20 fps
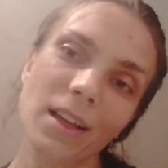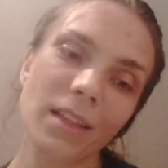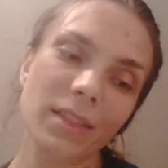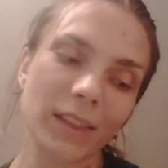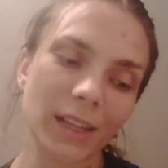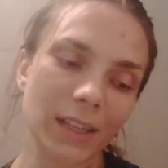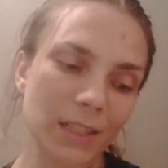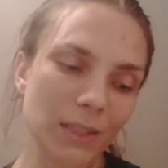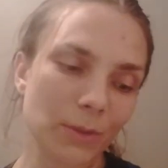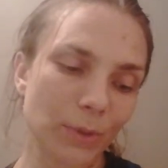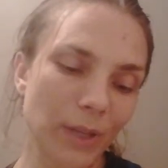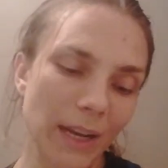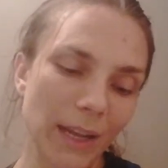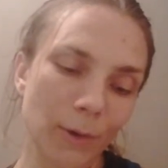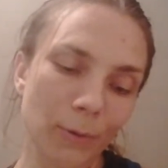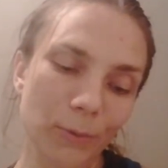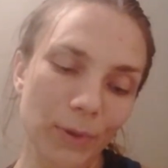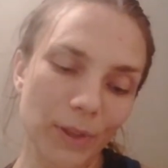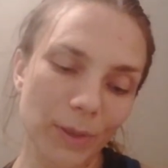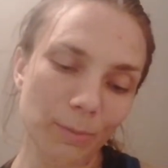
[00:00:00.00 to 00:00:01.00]
that's where I
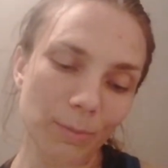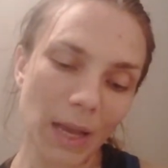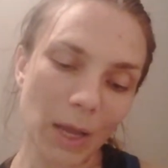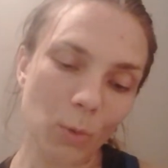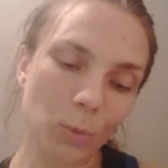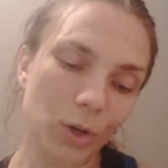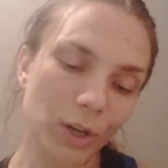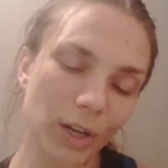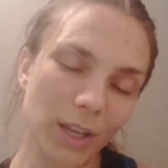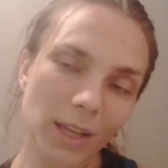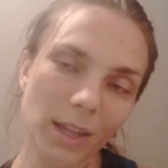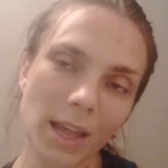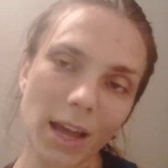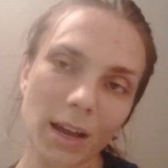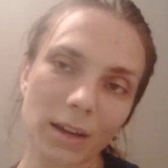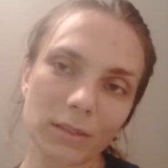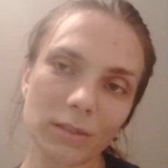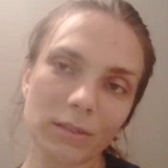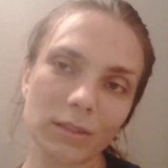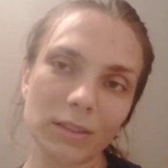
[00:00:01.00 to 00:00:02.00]
am with my working
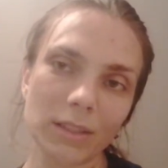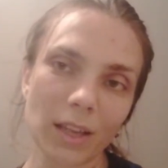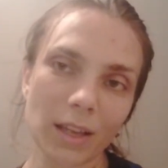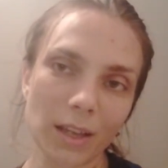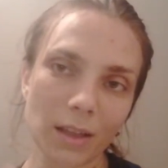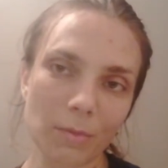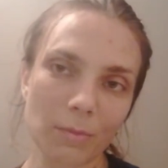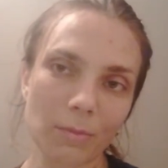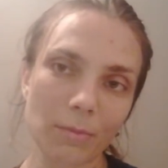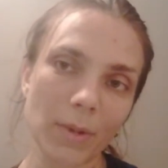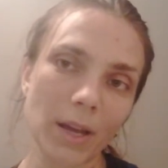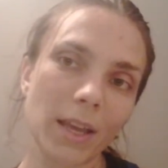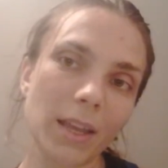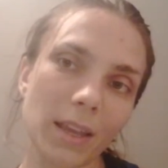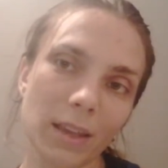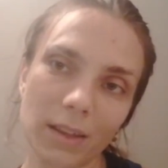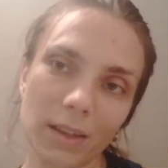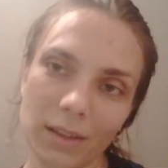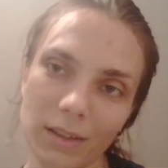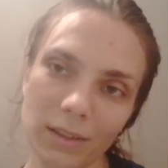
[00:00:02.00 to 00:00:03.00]
out and
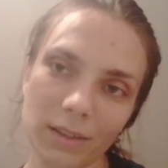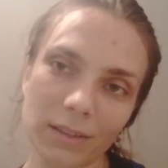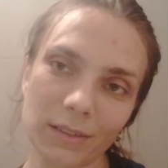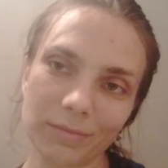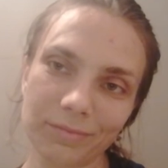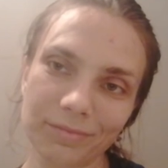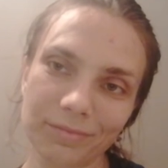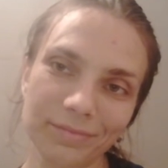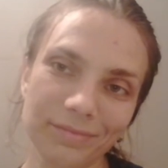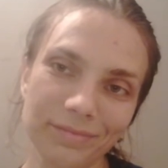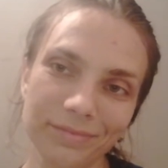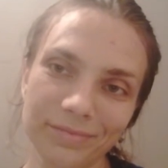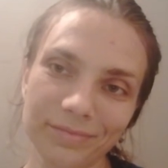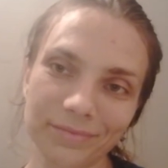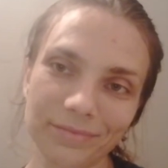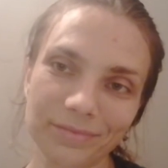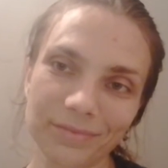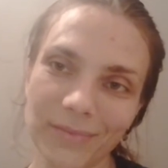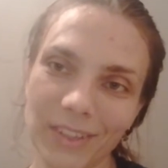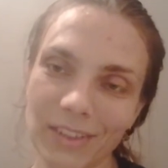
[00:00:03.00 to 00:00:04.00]
my
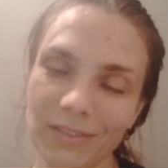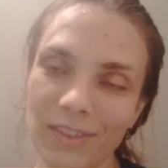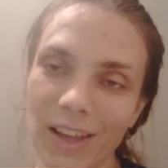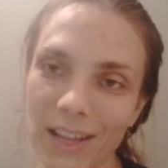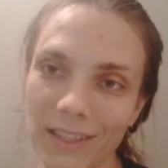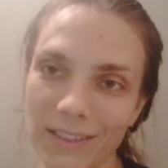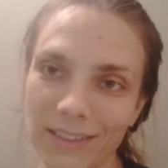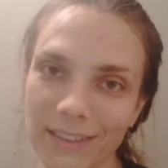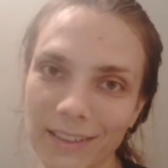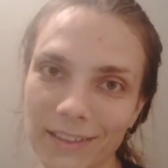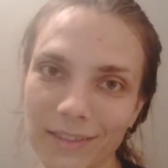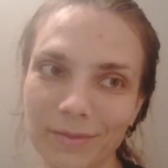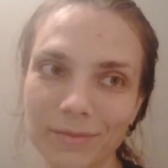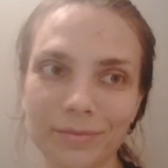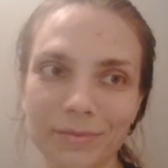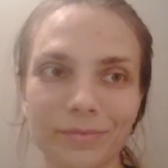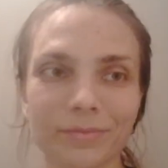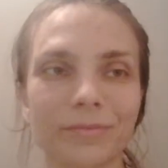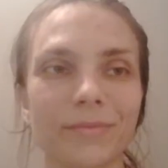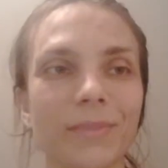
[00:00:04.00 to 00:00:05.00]
fasting.
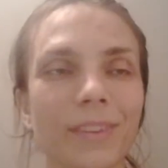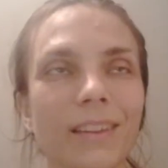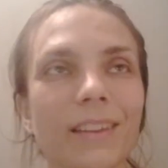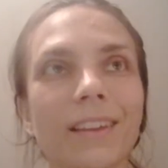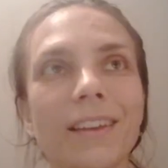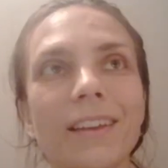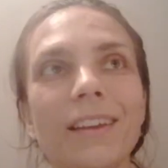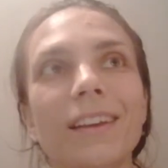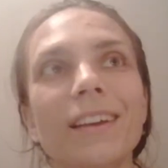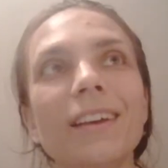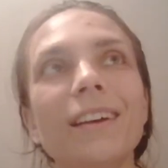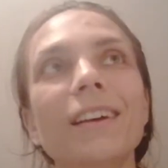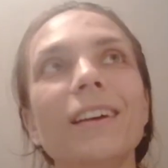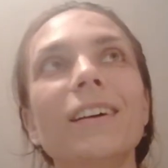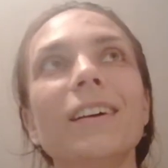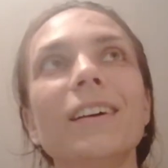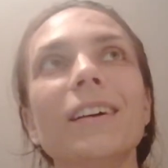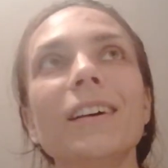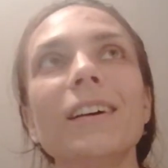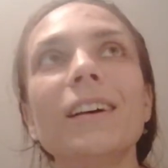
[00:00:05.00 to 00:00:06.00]

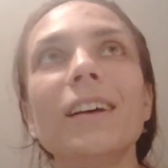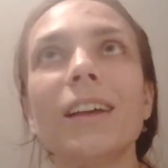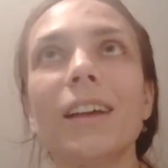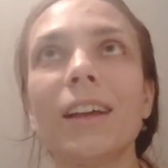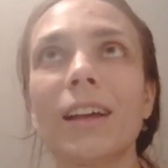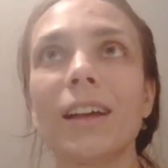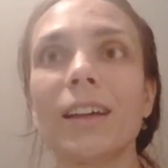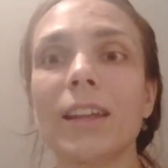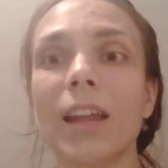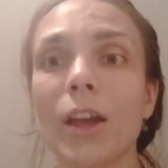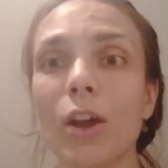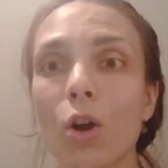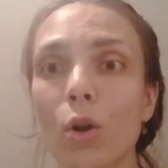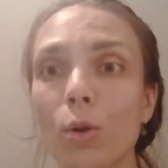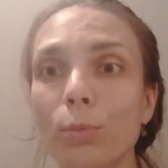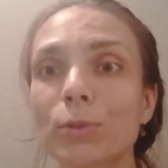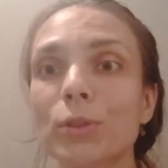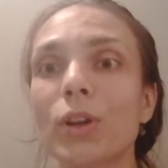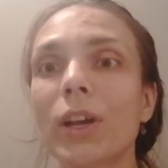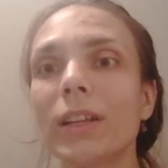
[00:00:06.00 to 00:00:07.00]
And I
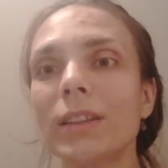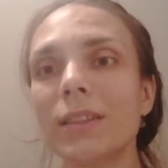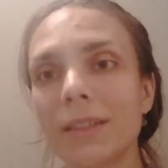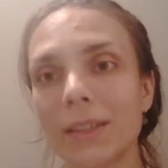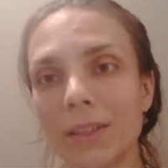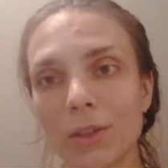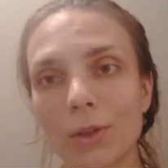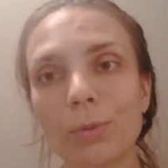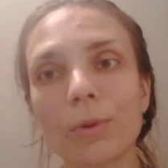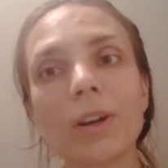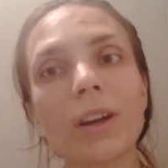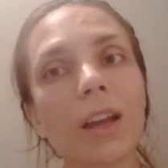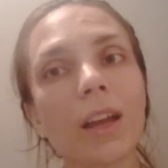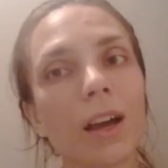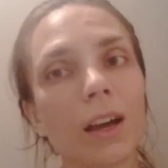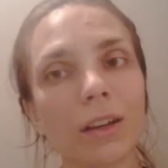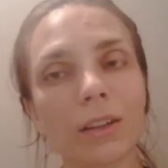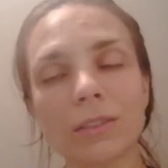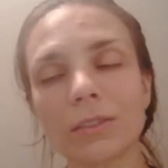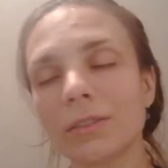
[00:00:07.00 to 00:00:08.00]
hope to continue
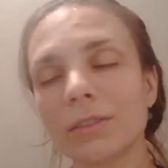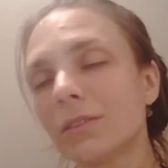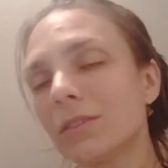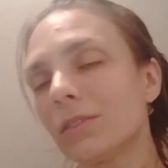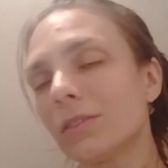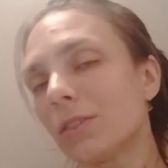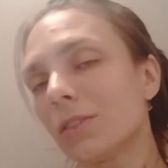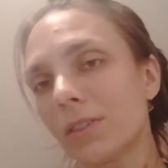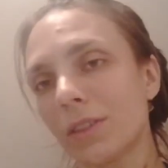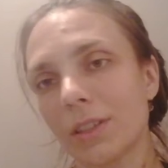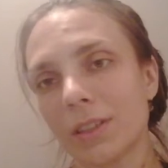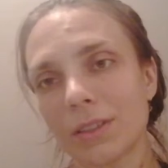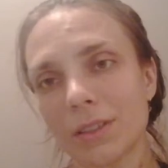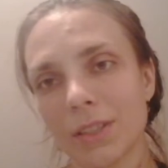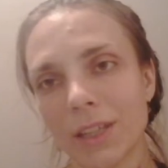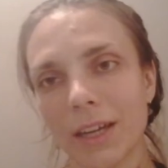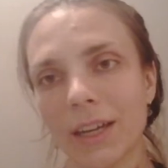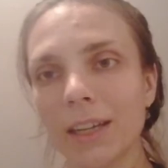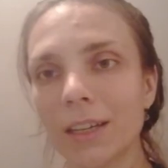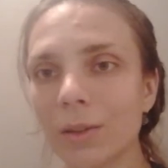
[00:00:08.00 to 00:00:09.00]
workout through the
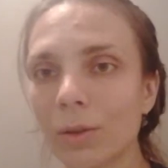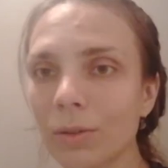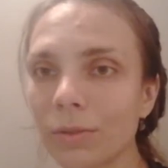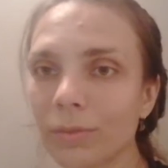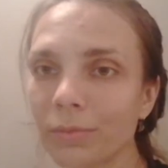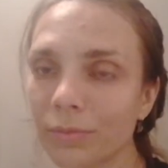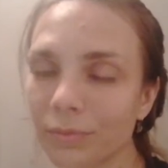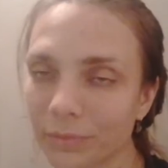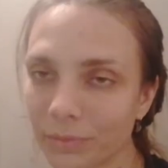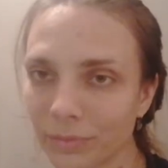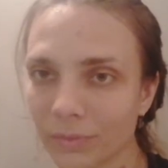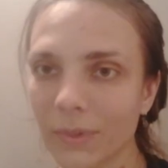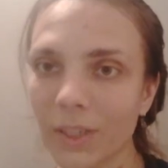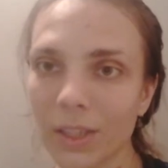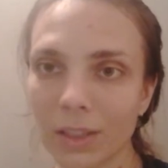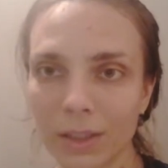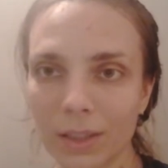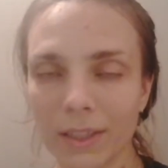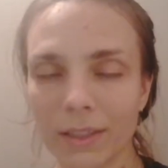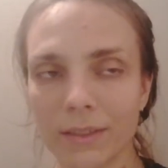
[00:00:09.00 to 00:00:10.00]
entire
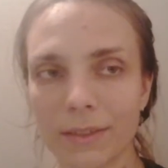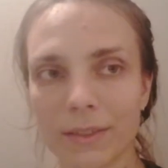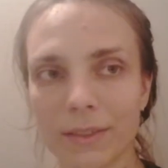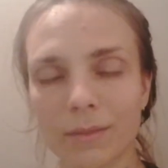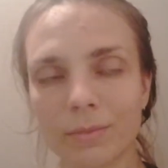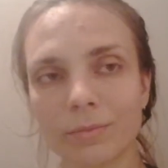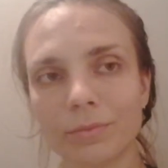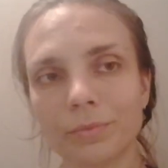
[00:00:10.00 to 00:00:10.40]
cleanse.